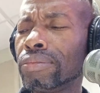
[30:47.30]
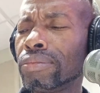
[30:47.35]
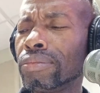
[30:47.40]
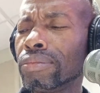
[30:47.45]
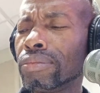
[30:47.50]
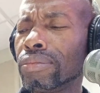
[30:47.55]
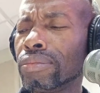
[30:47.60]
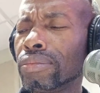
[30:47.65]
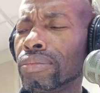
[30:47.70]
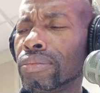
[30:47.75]

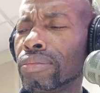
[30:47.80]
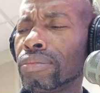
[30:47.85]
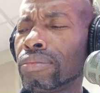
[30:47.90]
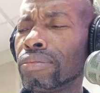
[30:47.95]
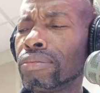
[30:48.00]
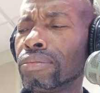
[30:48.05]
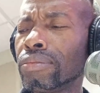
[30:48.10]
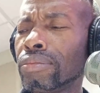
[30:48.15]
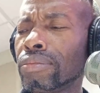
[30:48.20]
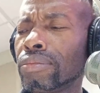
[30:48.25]

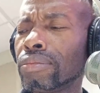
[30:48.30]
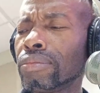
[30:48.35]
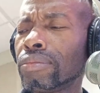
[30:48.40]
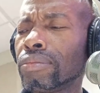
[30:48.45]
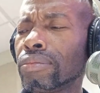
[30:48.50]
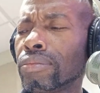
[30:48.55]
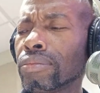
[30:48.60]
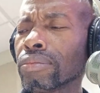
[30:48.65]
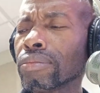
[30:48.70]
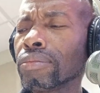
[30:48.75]

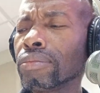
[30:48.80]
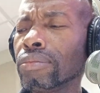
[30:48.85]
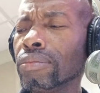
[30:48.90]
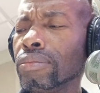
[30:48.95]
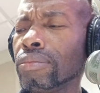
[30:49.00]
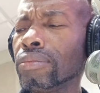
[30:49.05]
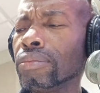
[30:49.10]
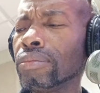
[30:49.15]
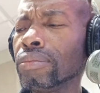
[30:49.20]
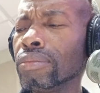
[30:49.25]

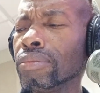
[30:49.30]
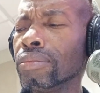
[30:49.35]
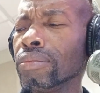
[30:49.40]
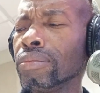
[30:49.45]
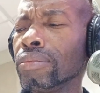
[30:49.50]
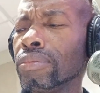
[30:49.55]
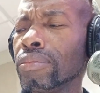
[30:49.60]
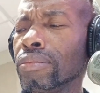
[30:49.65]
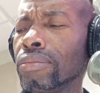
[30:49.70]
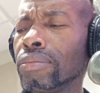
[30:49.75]

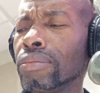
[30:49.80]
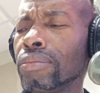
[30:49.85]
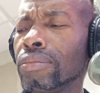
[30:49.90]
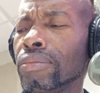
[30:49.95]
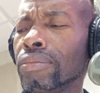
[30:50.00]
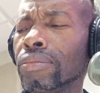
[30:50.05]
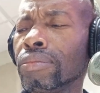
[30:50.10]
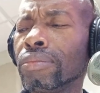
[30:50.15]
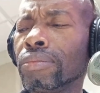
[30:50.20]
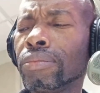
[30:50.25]

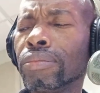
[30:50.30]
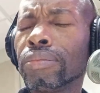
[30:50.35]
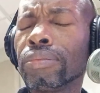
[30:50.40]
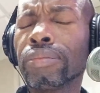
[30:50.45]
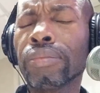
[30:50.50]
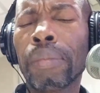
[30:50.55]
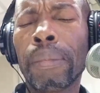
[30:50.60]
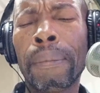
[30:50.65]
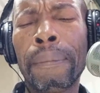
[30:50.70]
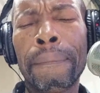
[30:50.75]

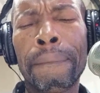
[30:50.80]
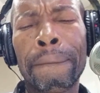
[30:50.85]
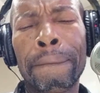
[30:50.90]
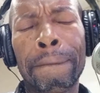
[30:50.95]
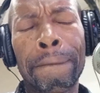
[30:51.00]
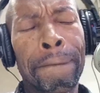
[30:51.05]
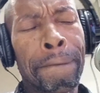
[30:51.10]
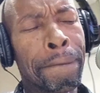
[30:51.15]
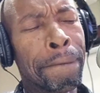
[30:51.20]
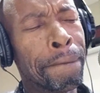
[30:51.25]

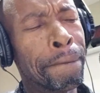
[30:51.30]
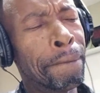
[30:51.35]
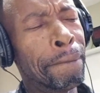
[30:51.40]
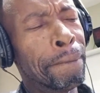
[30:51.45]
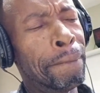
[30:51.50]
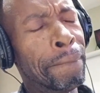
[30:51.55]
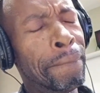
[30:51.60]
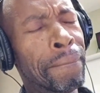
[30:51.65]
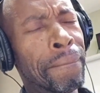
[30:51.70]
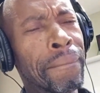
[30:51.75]

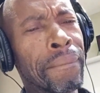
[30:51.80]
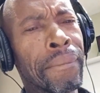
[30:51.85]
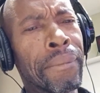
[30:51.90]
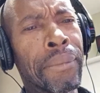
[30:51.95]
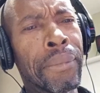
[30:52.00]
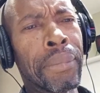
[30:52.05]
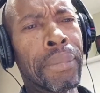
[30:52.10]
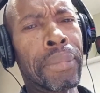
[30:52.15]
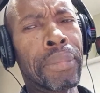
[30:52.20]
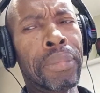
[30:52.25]

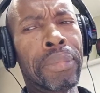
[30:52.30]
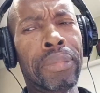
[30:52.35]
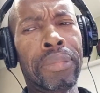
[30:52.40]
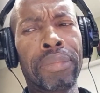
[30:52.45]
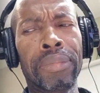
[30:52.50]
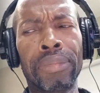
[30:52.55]
No one is speaking in this clip.